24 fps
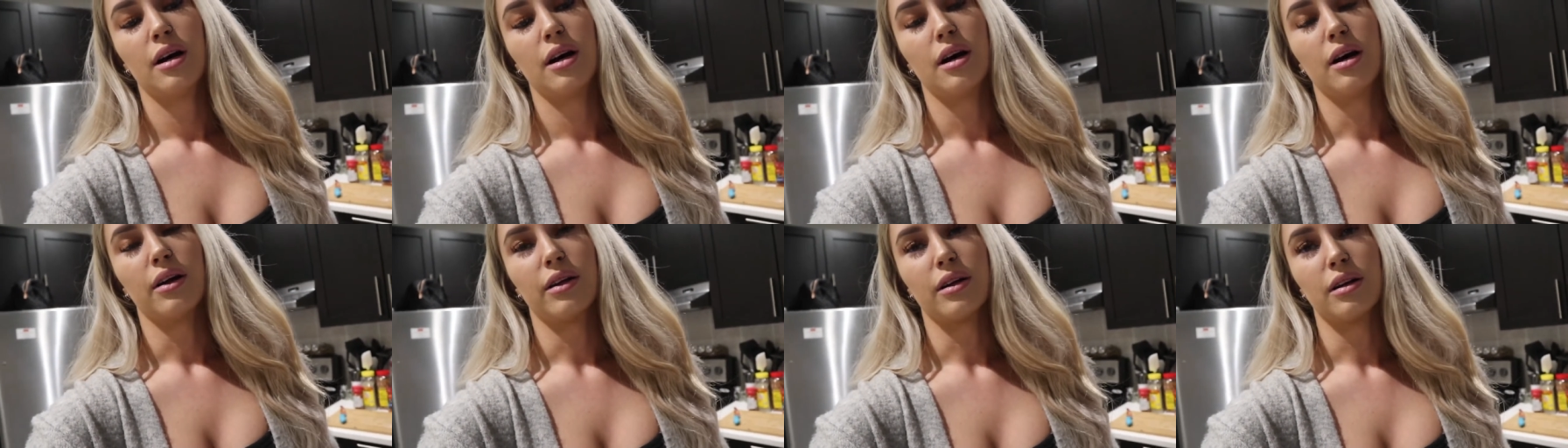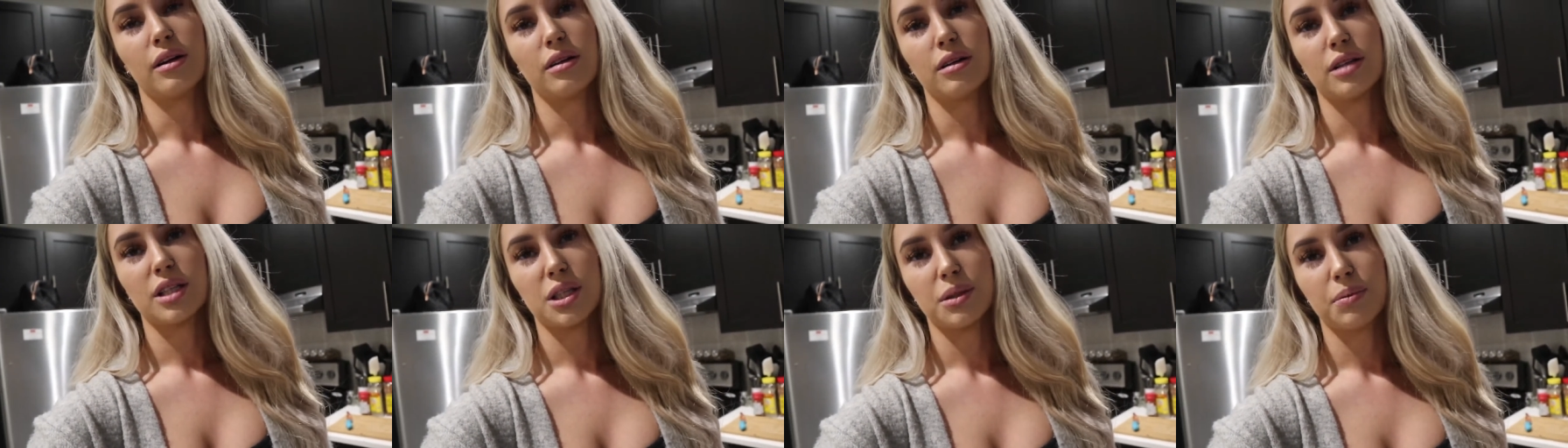and then
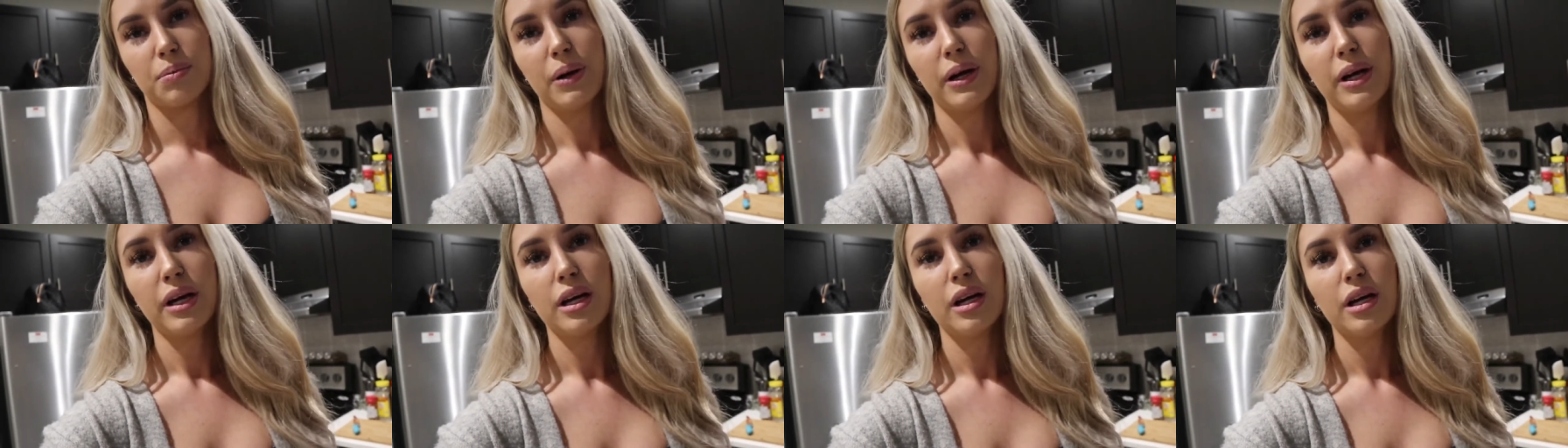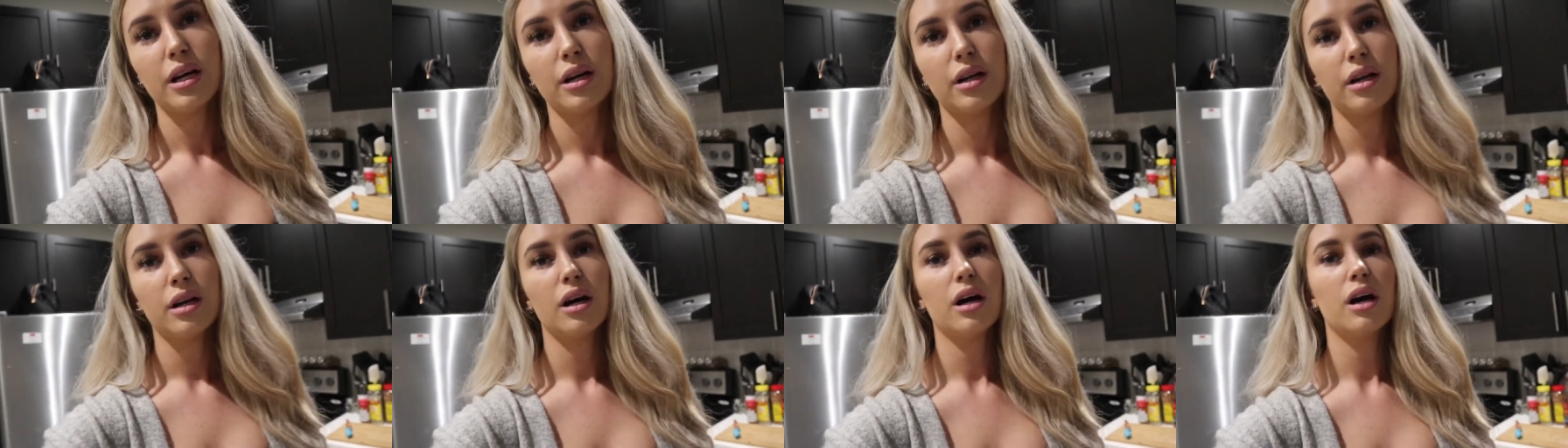I'll
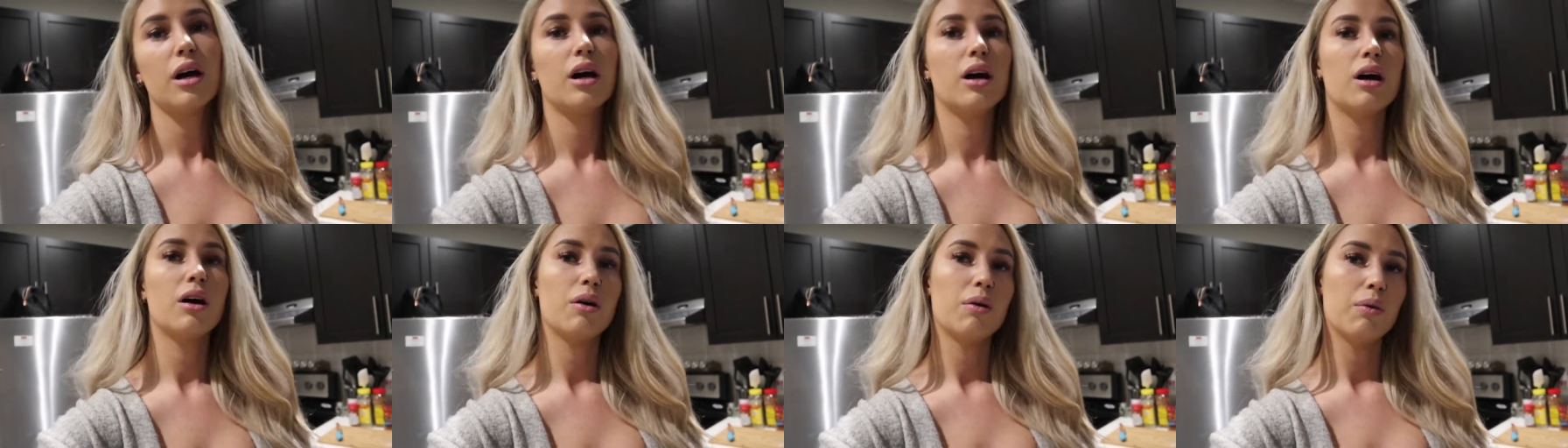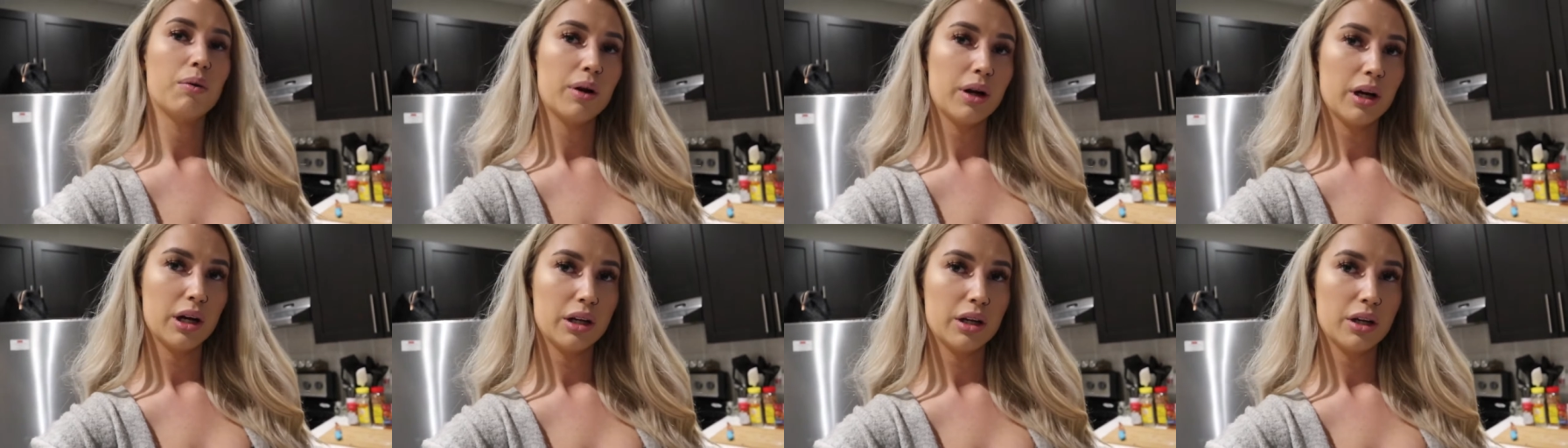explain
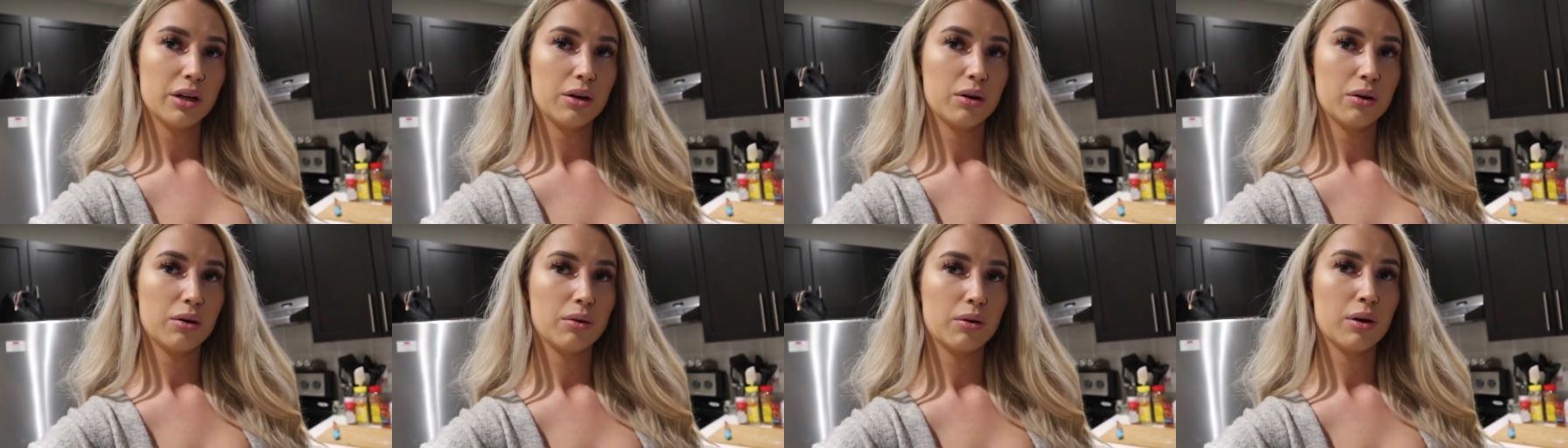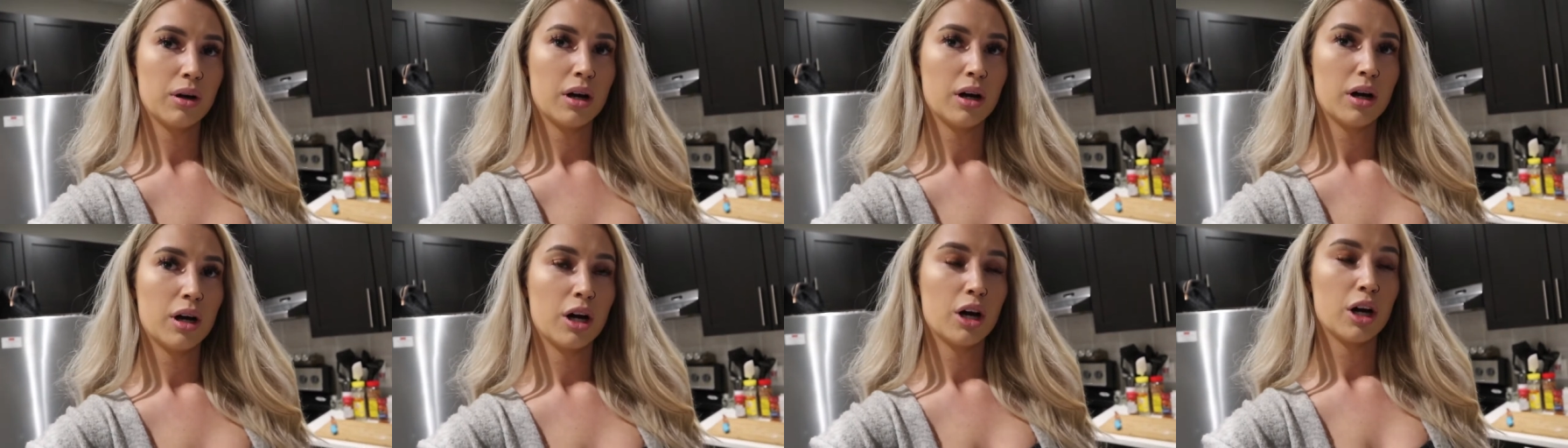what I
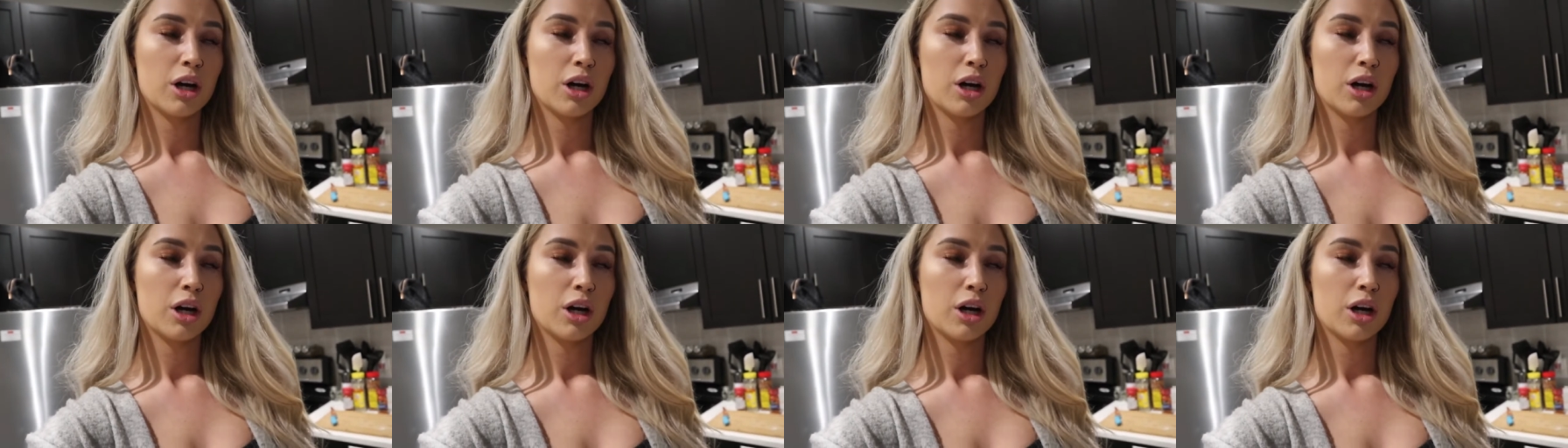do